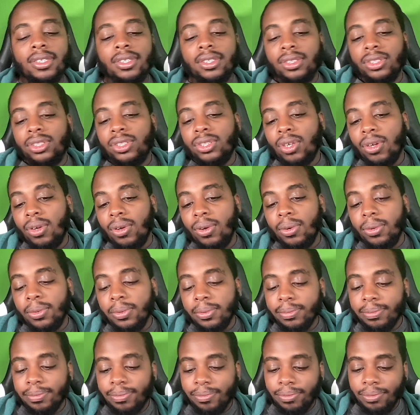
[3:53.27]

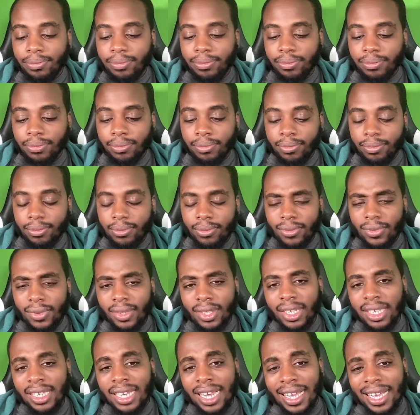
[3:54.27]
So,
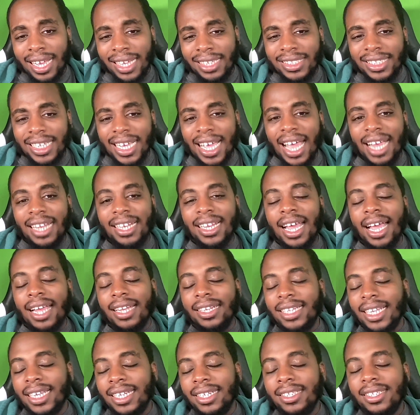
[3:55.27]
like I said, I
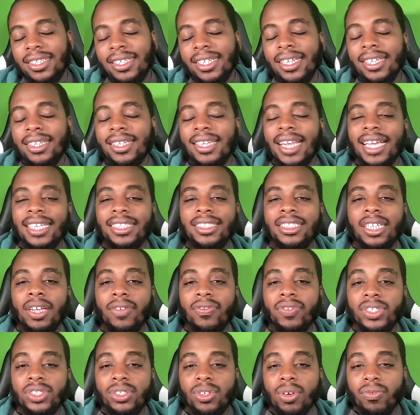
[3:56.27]
think that
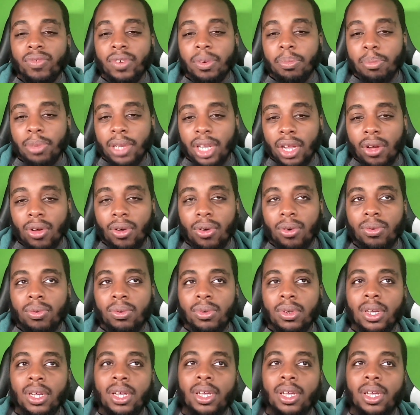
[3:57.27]
stuff is overblown.